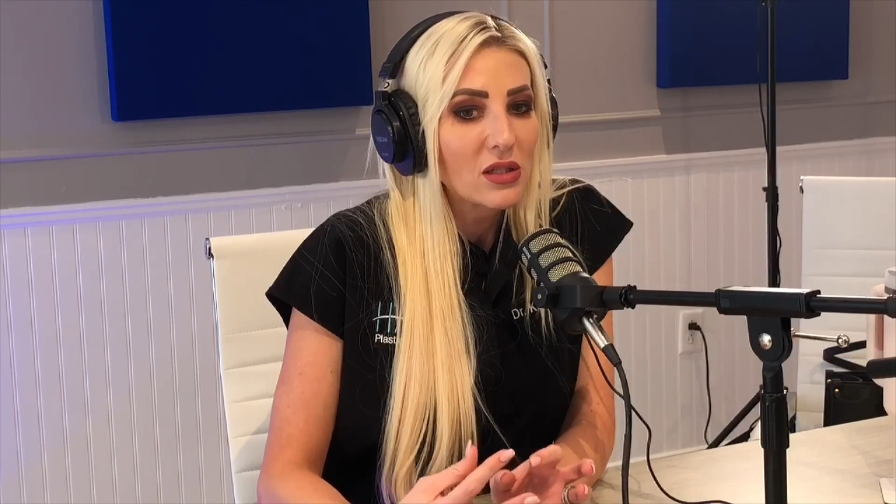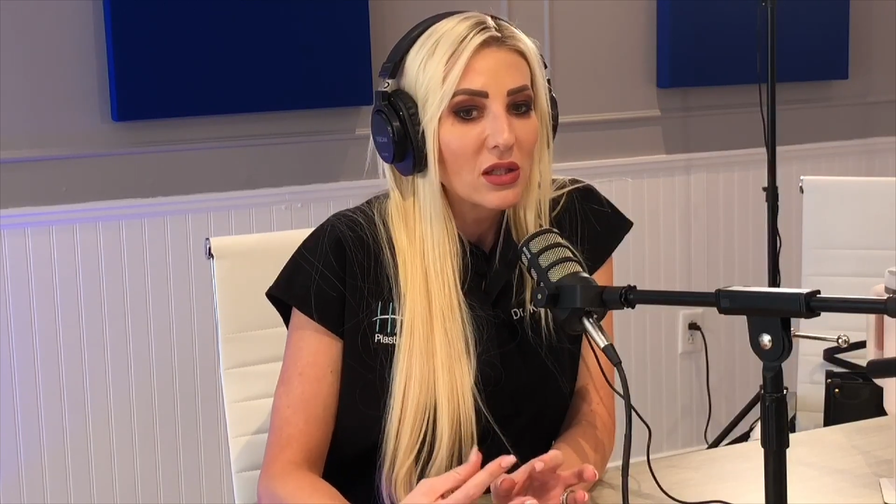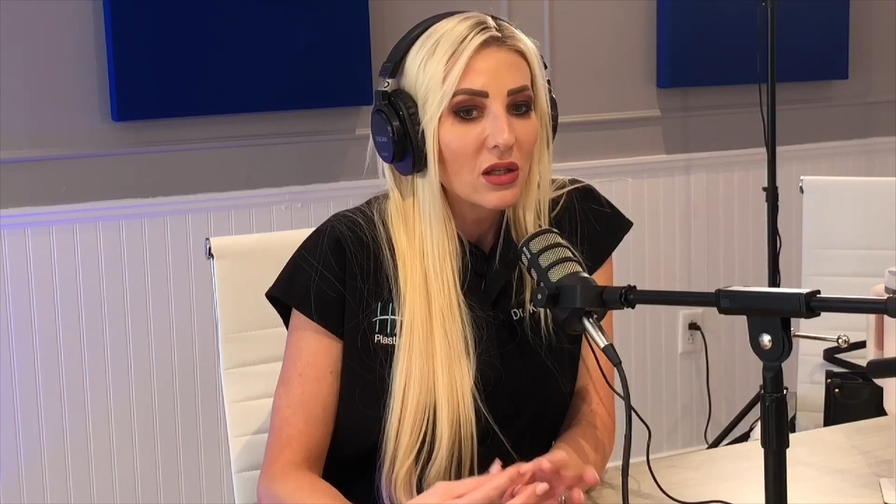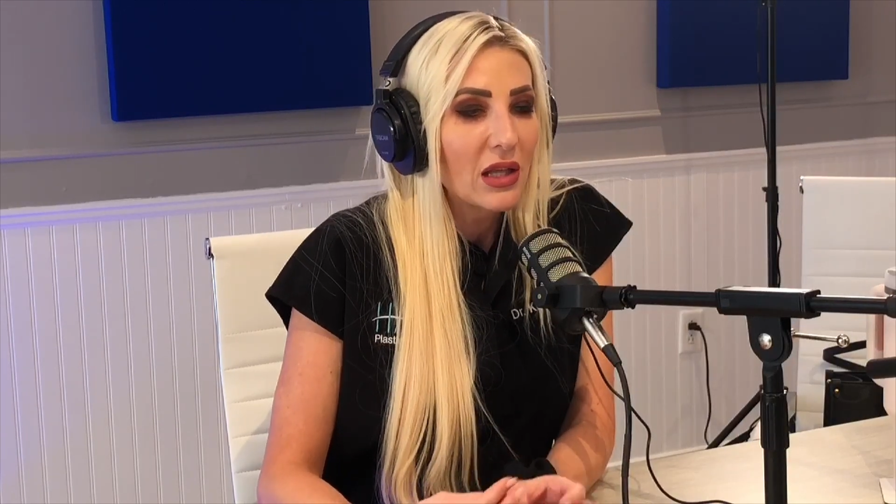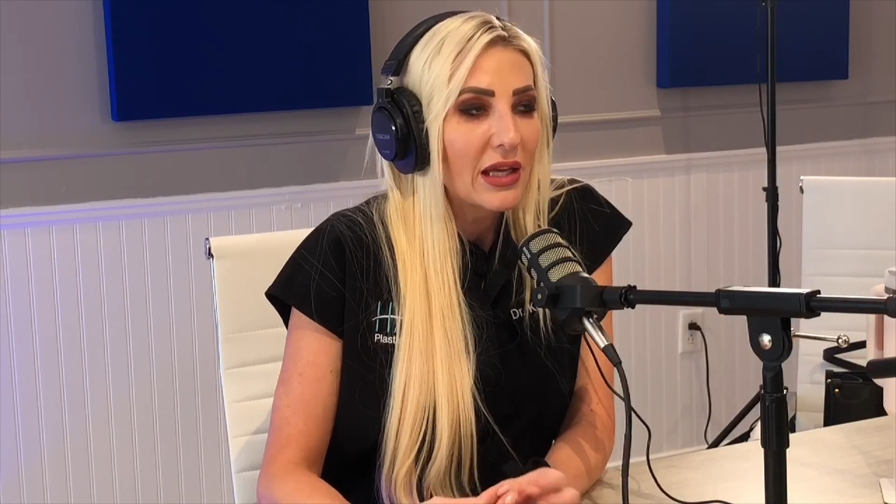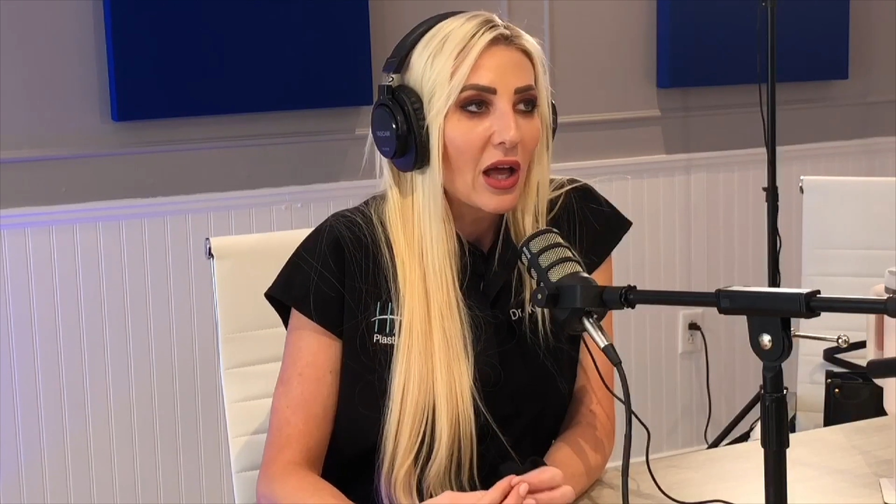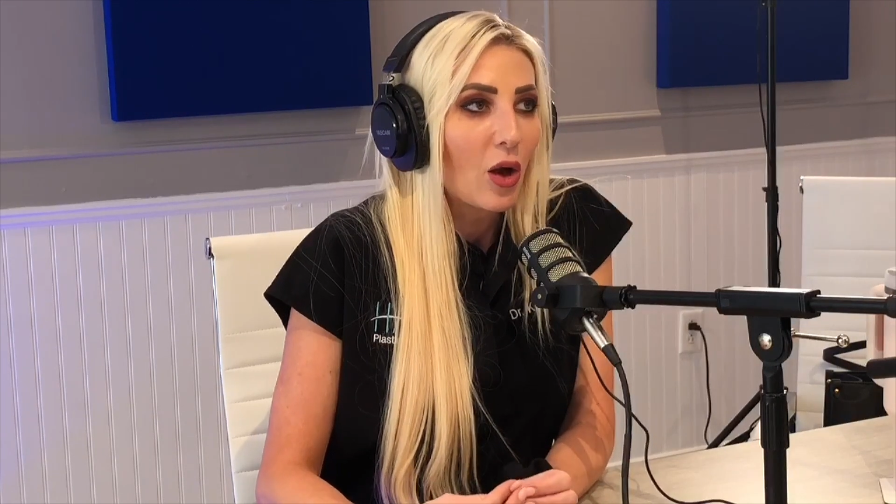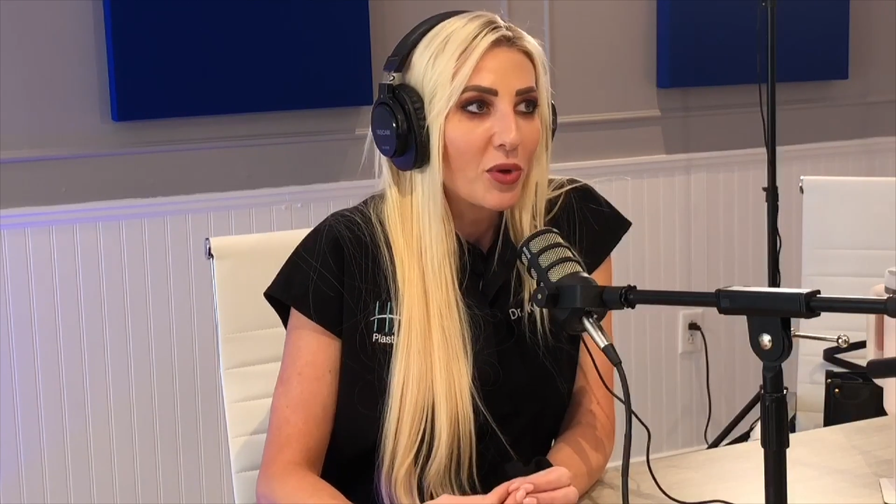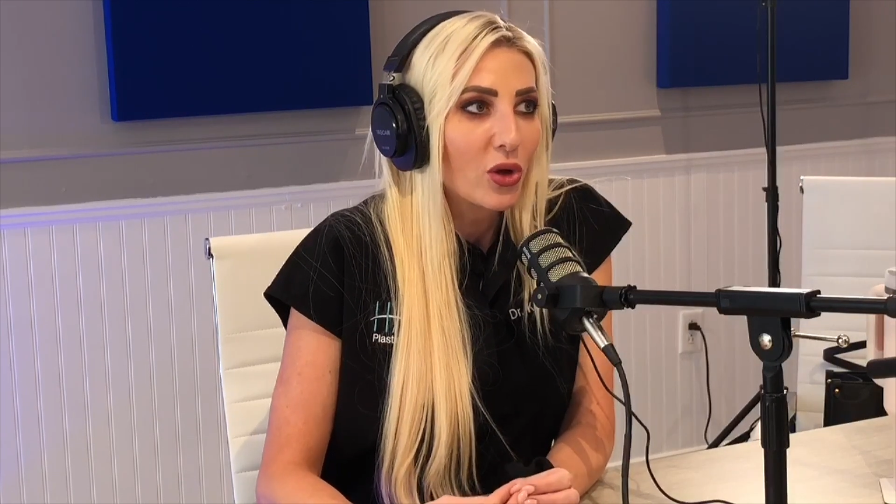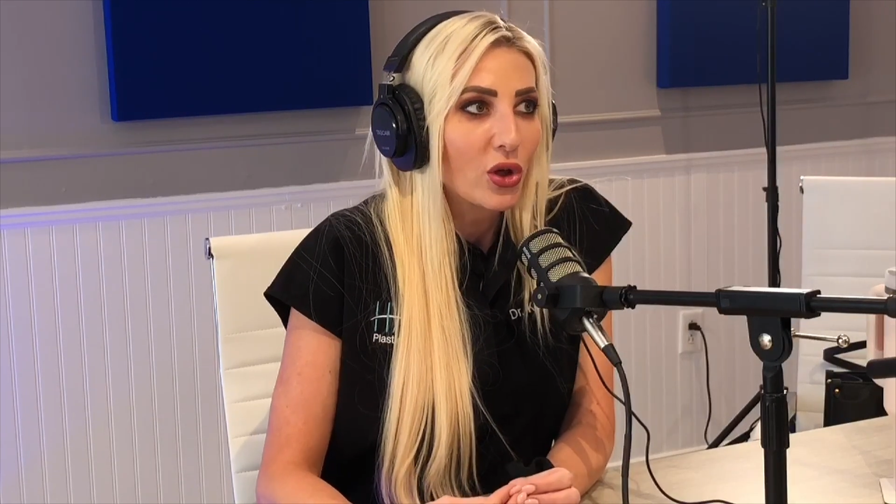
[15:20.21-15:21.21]
to like
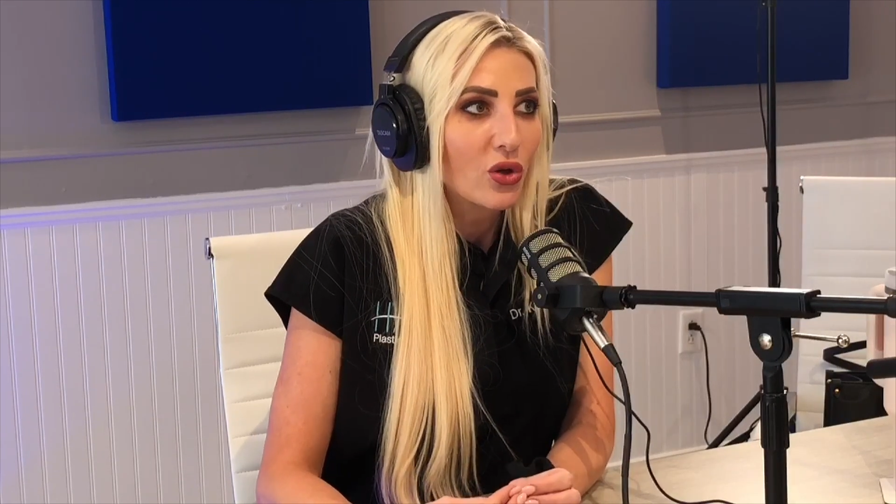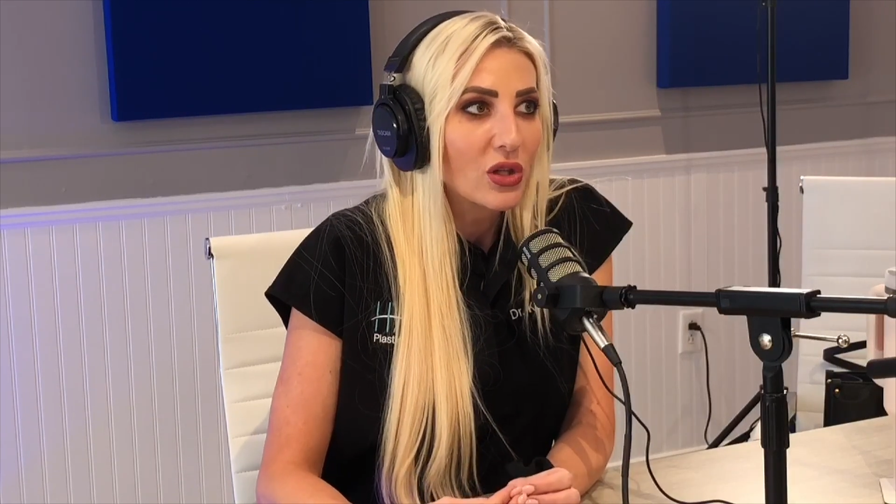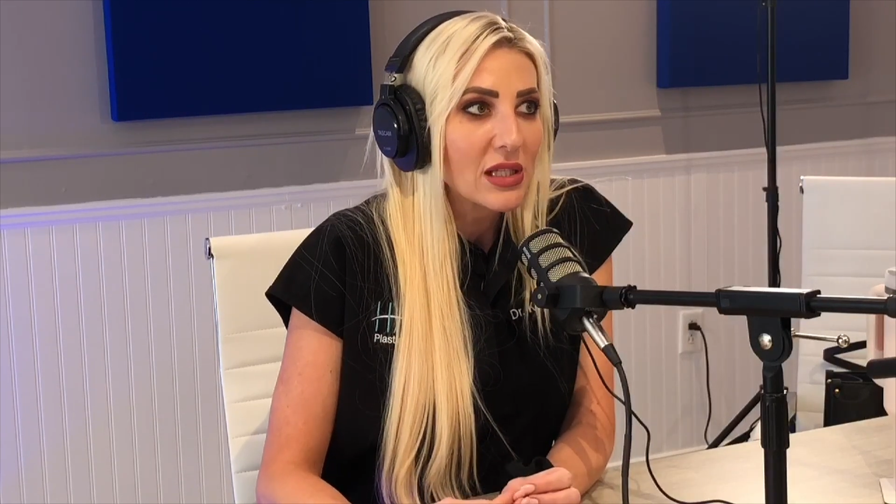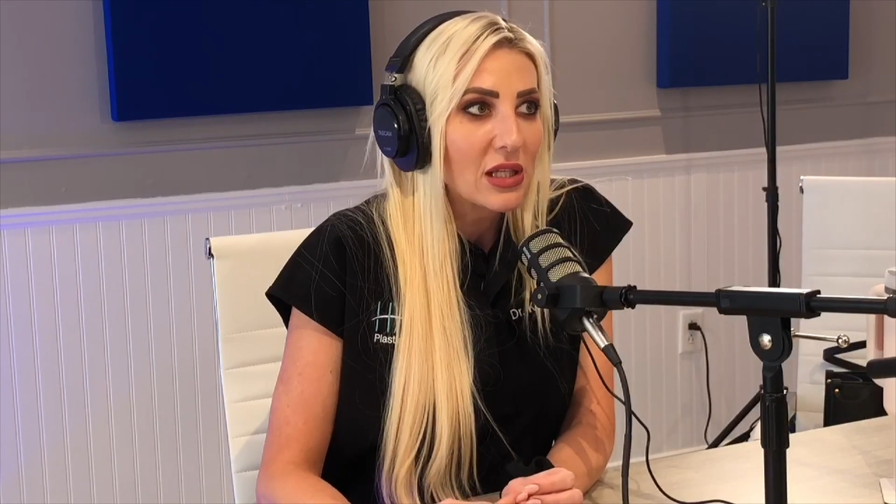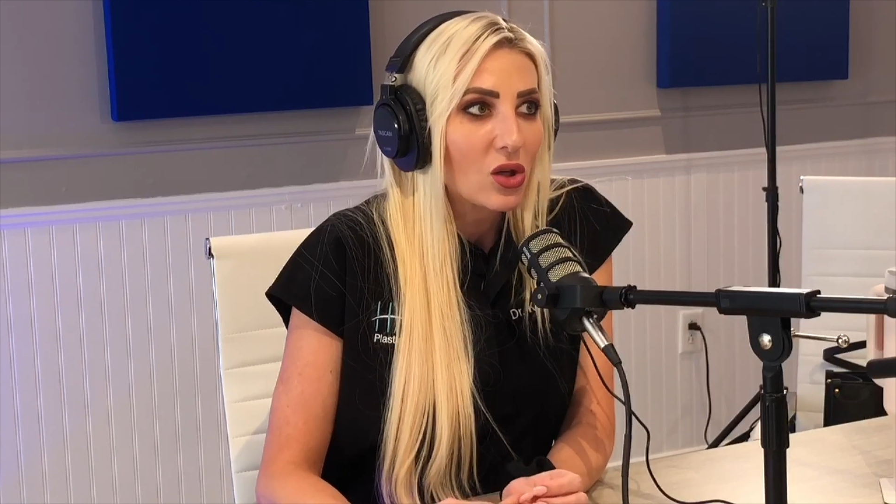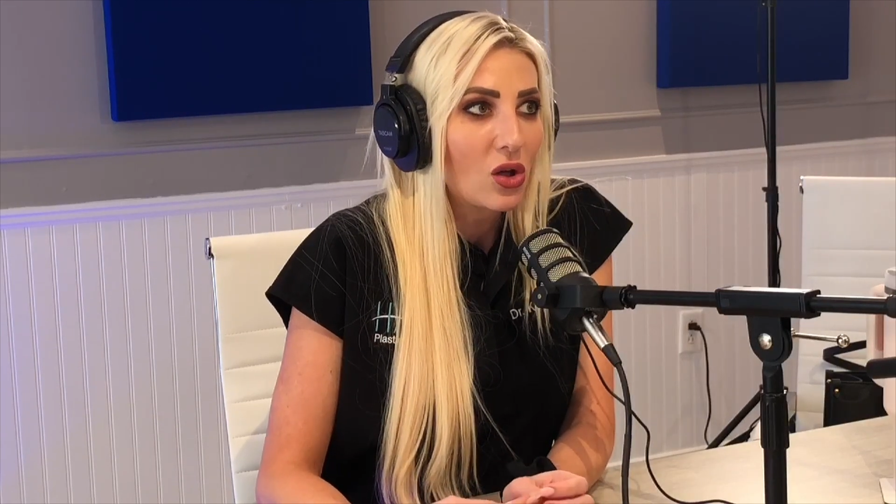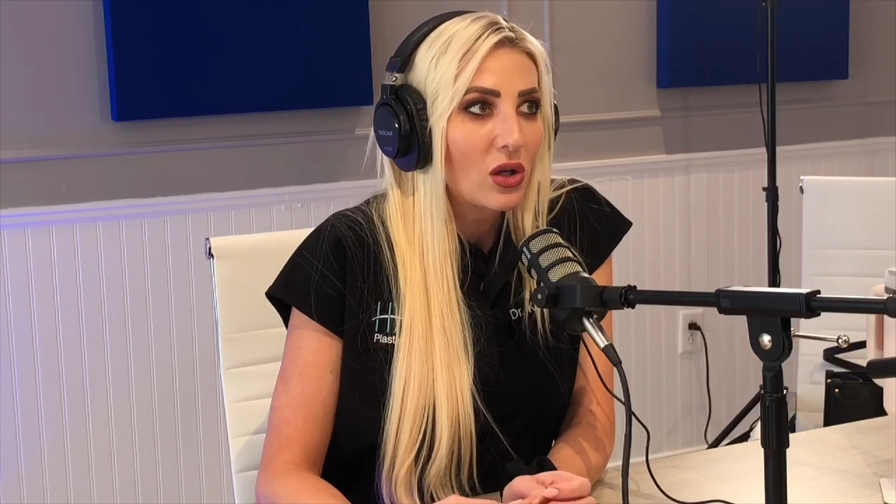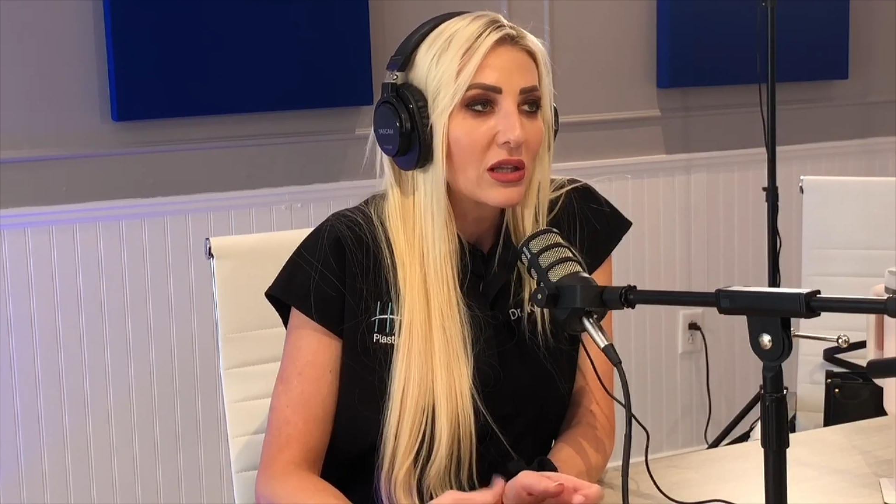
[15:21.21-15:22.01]
help your uterus heal,